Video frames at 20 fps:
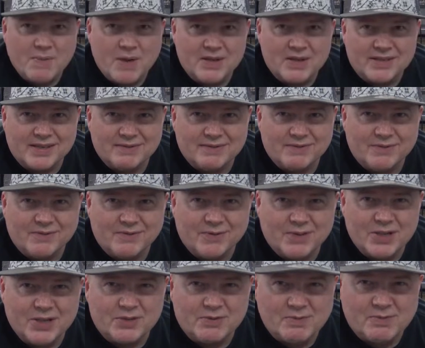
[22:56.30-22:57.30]
much
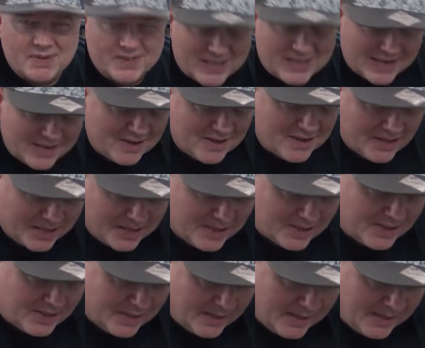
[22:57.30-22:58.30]
finished with my Saturn
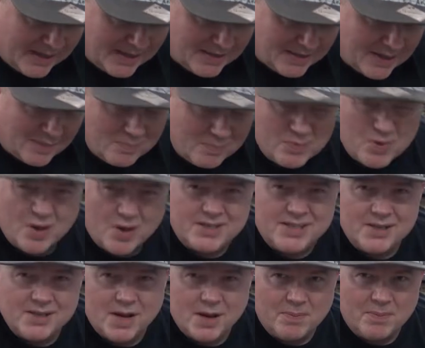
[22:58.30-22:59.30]
collection, and I'm
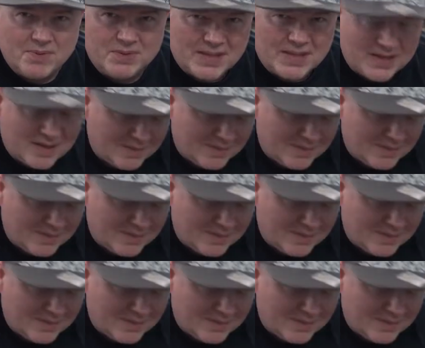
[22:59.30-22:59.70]
99%